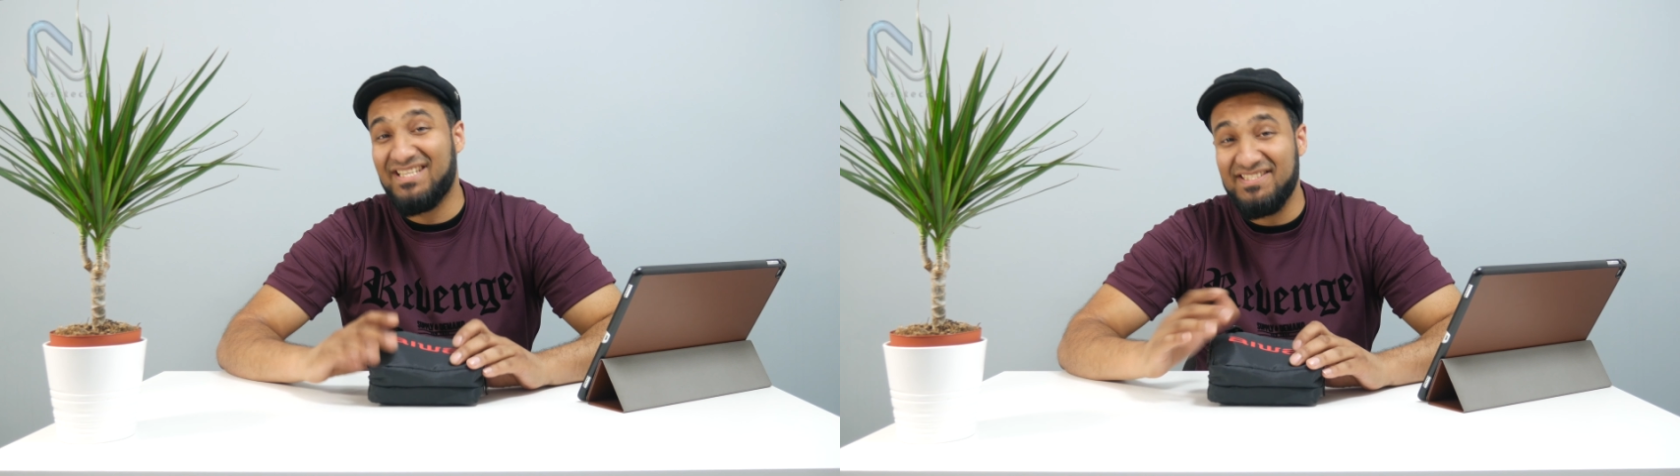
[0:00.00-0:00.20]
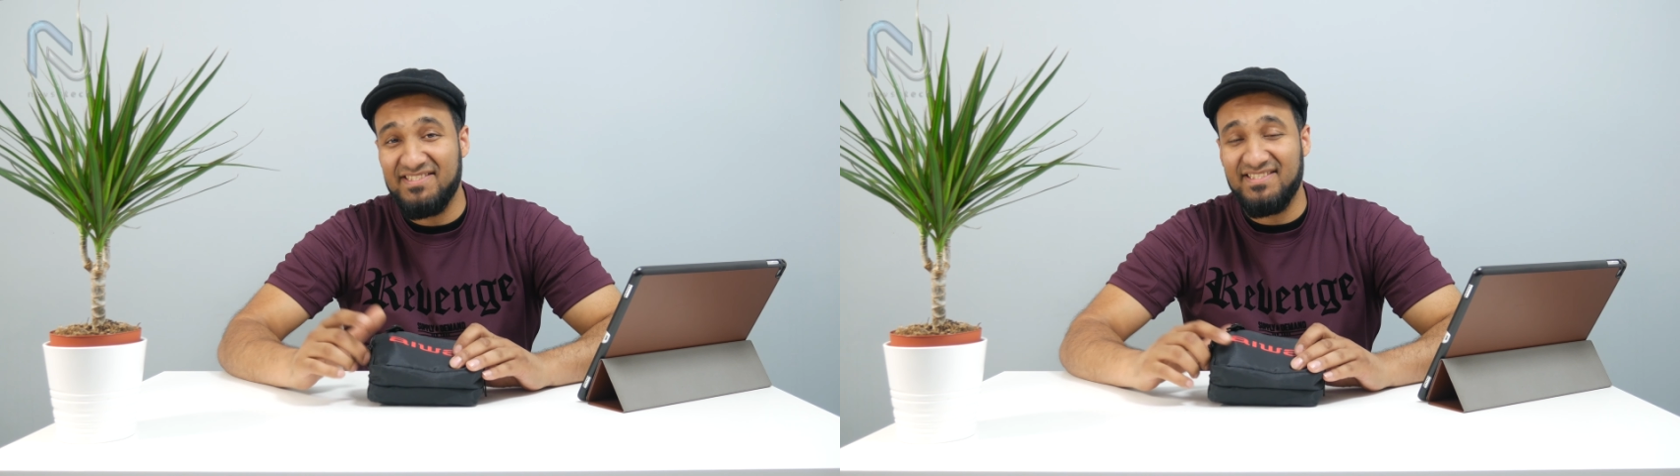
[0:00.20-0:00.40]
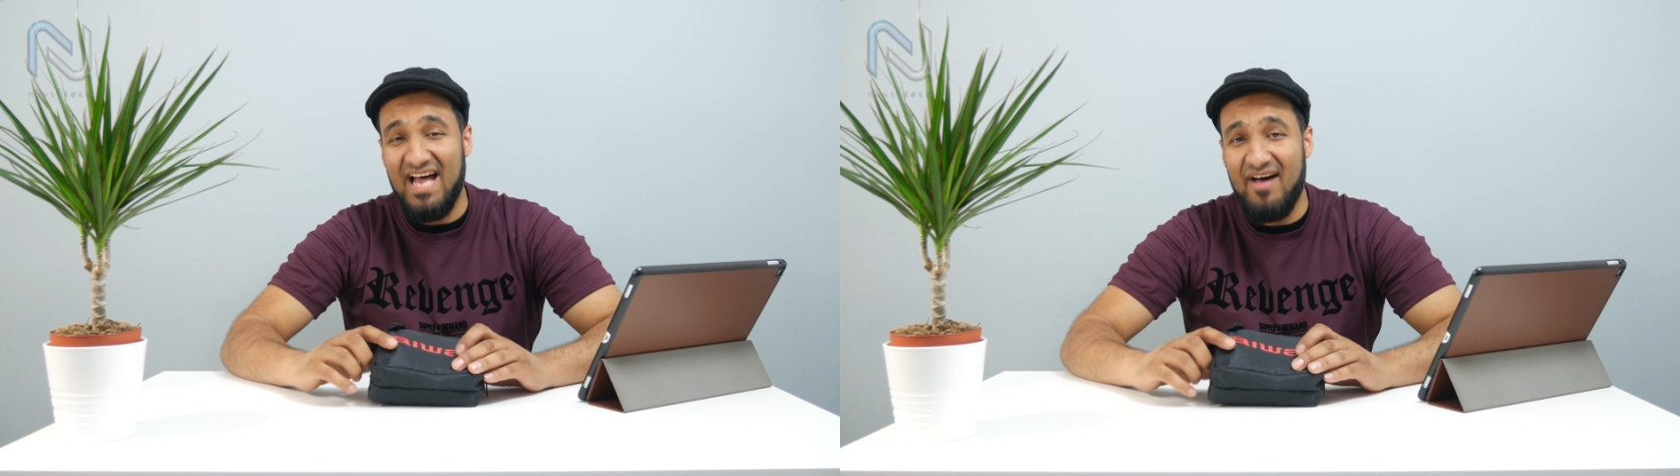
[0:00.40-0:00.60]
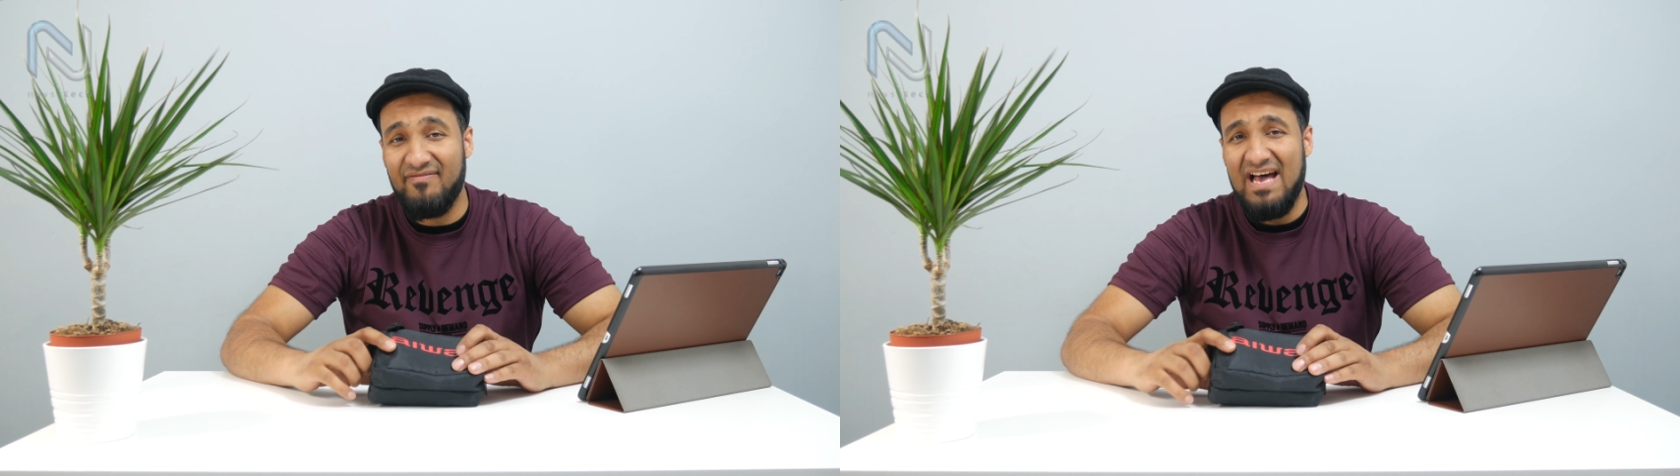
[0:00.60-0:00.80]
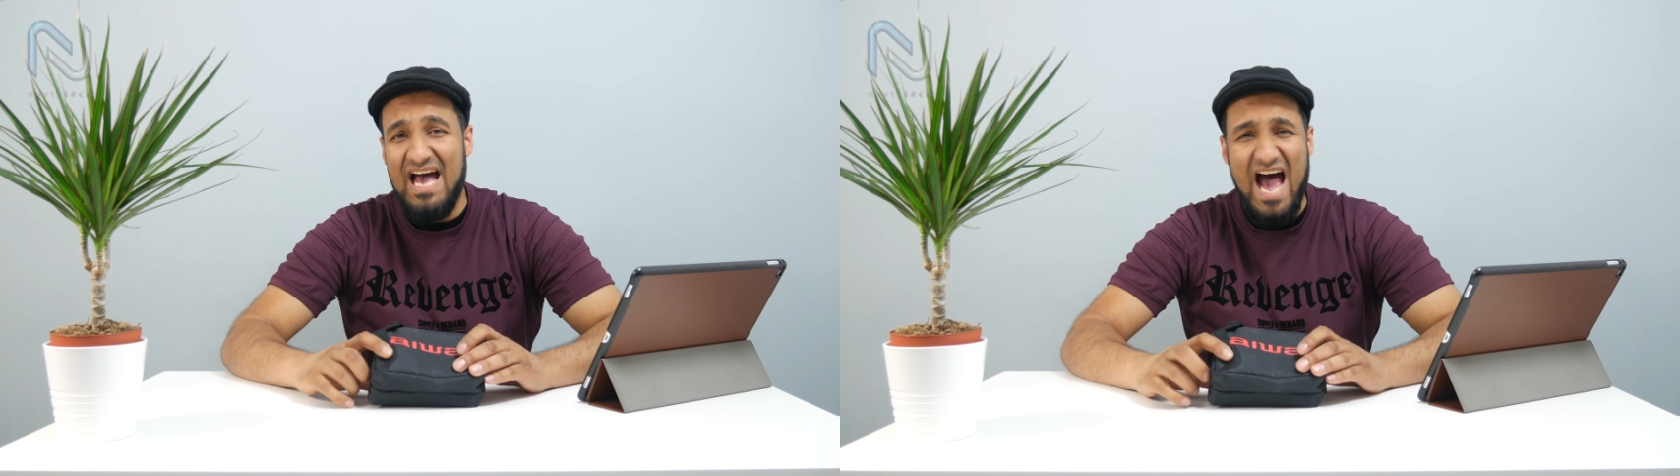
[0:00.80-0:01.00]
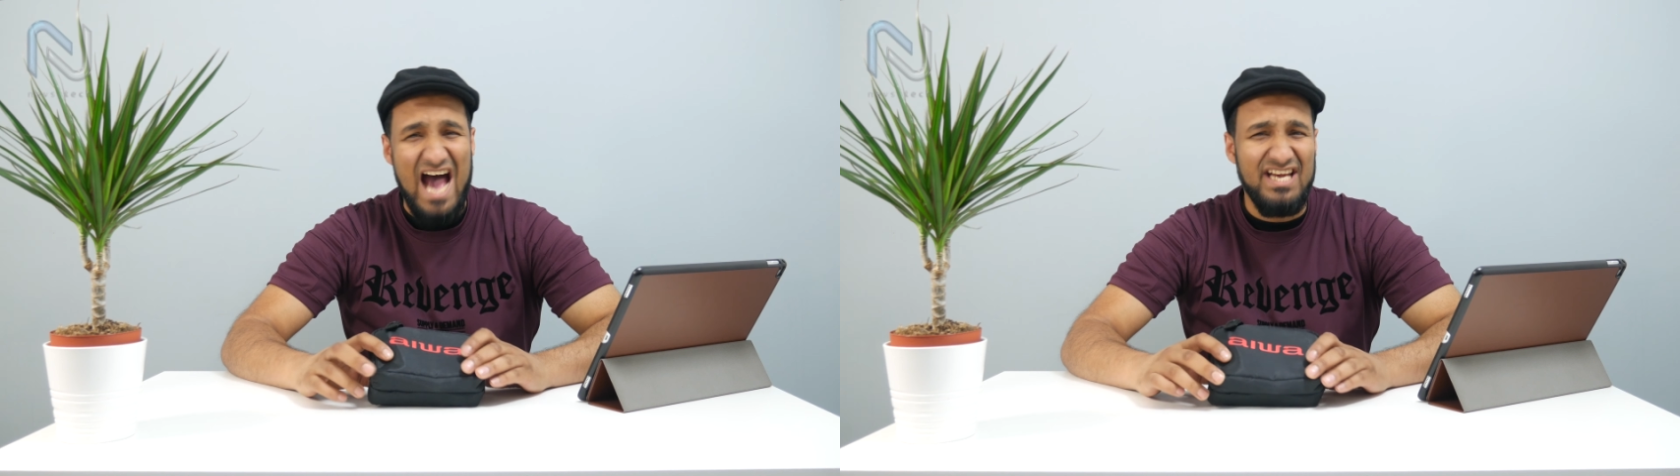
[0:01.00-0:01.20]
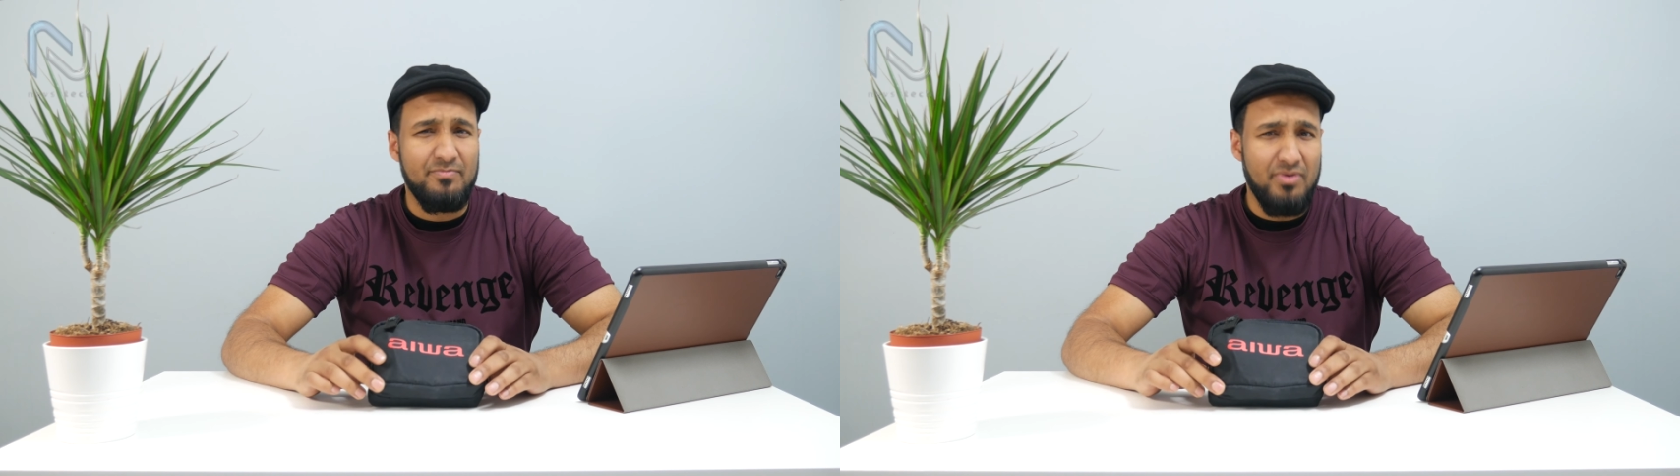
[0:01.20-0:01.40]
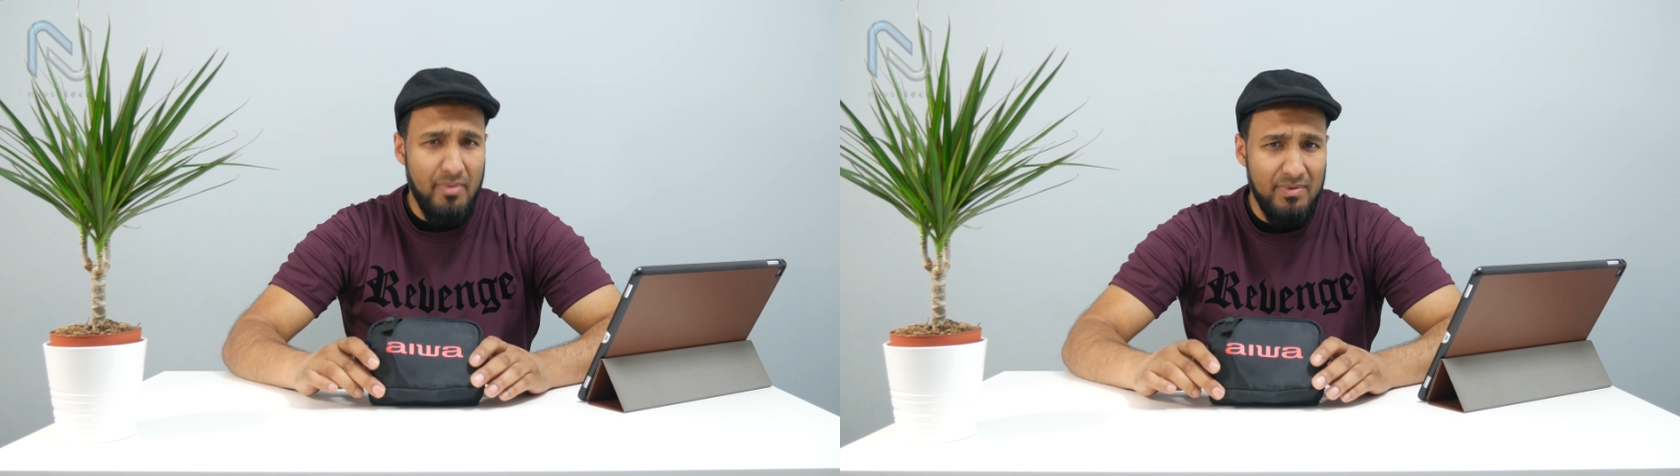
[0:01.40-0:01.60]
This is Nav, and you're
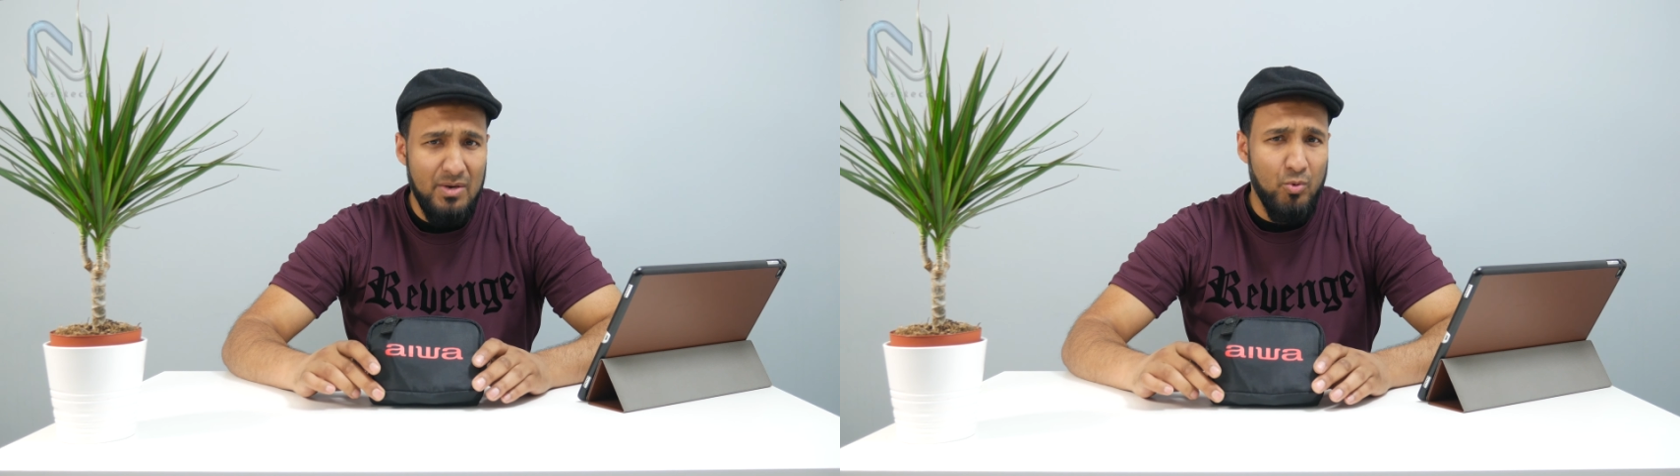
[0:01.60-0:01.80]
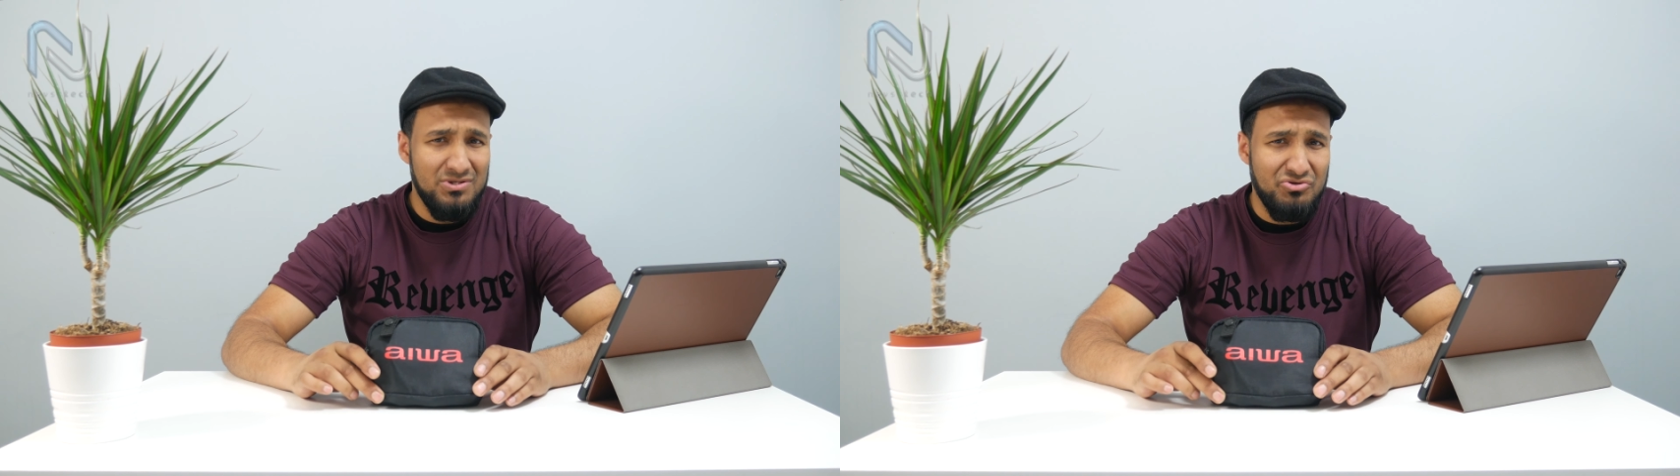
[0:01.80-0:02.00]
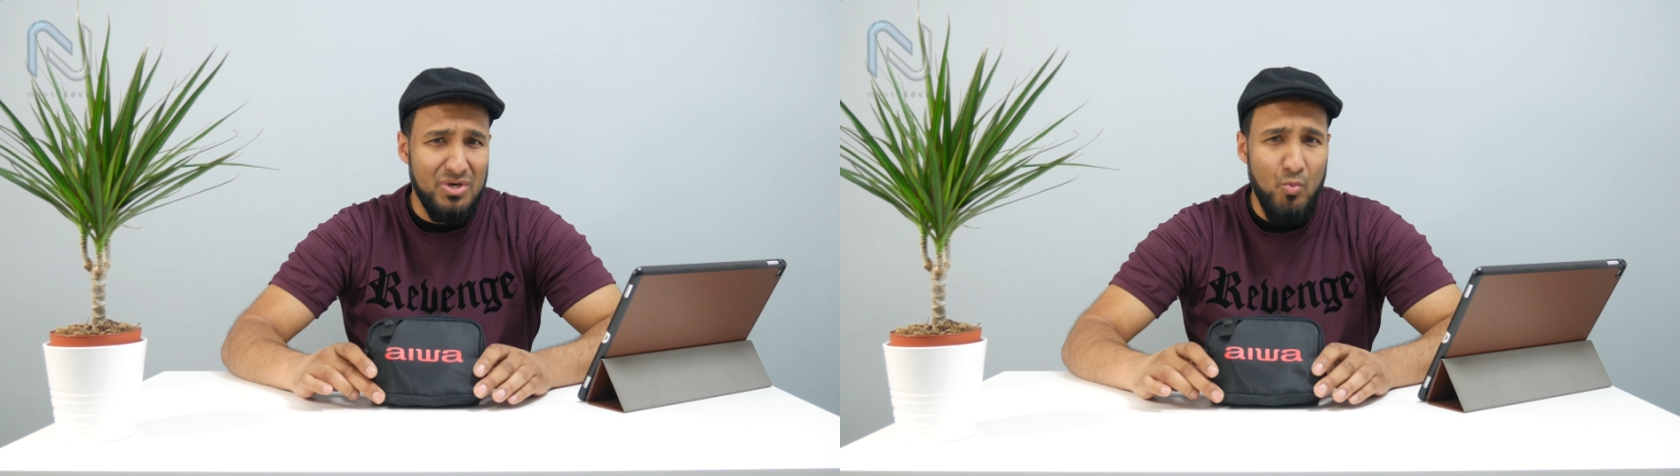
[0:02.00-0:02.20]
probably wondering